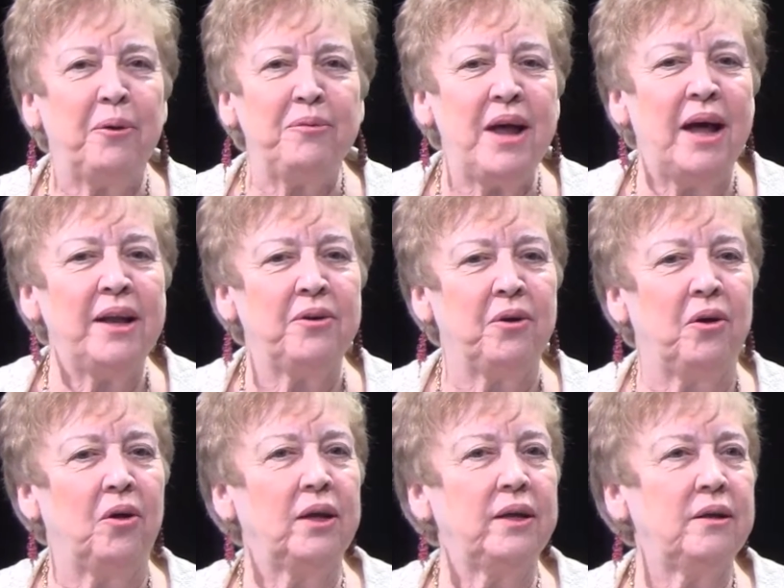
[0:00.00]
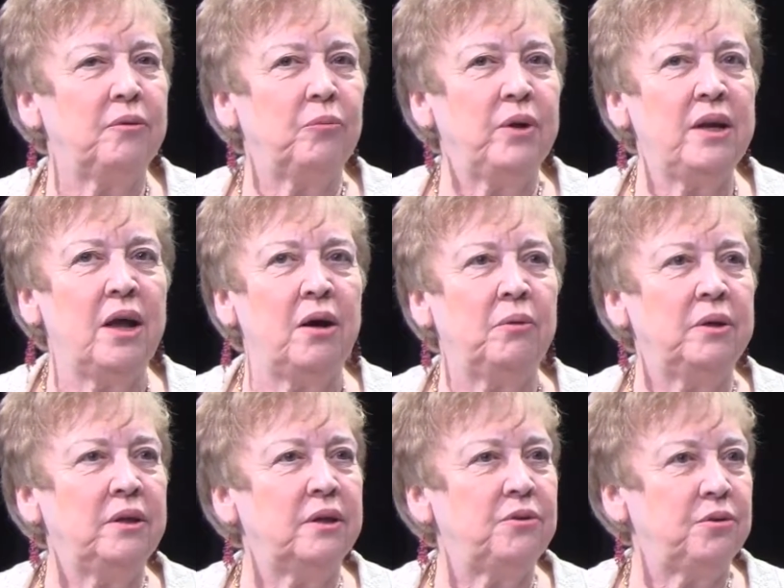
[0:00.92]
No, not at all. And we know
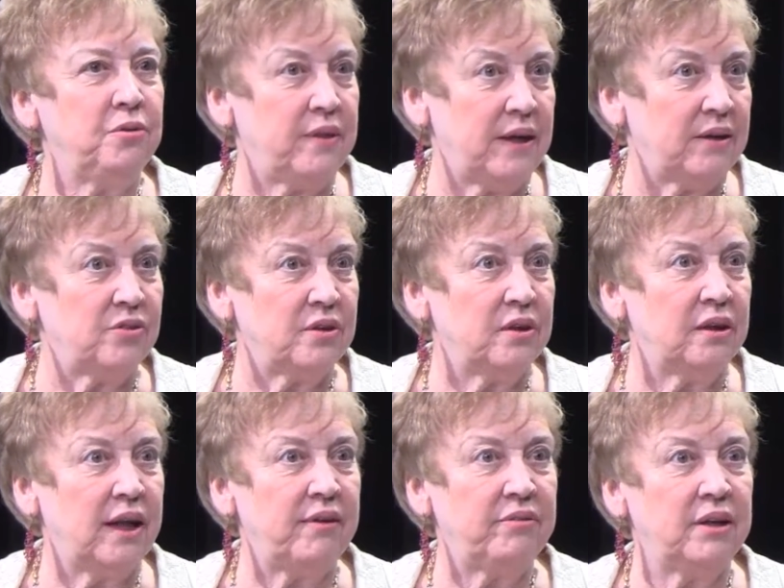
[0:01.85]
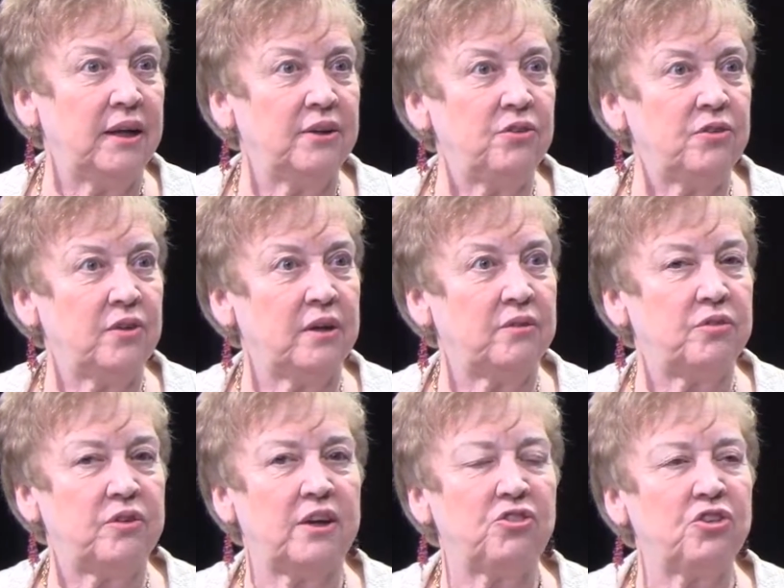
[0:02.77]
in the 2011 legislative
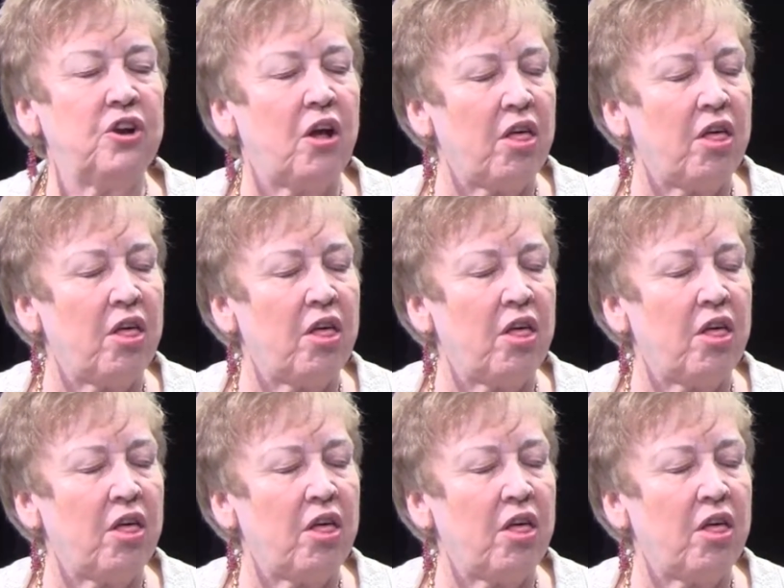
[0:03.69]
session,